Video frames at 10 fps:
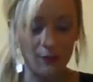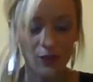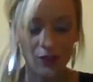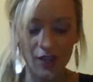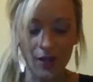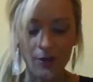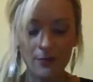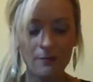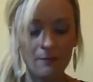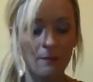So,
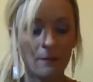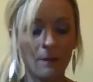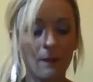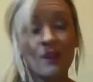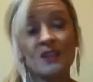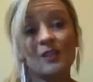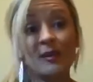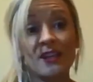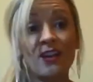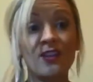
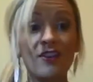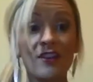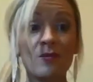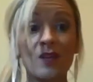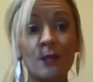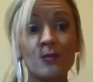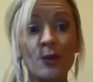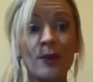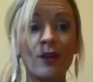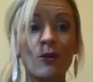depending on the theme that I'm
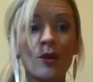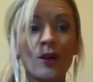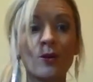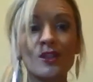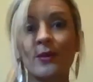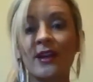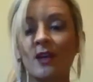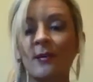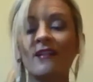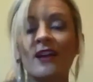doing or what's going on in
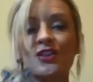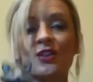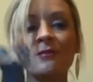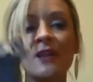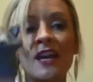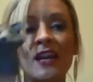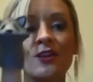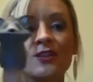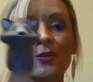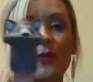my classroom,
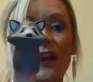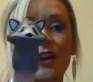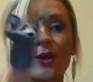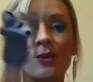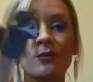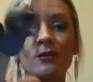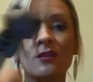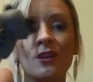here's a raccoon.